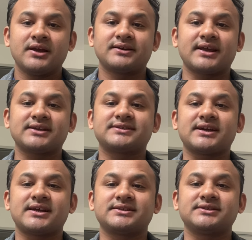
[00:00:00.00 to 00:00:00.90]
Tax
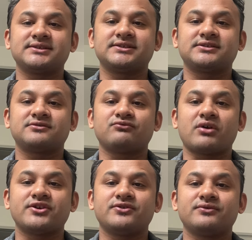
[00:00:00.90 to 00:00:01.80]
charge is
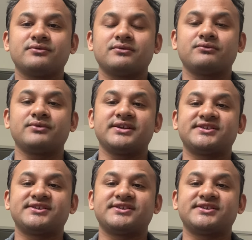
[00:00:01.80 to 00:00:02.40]
what we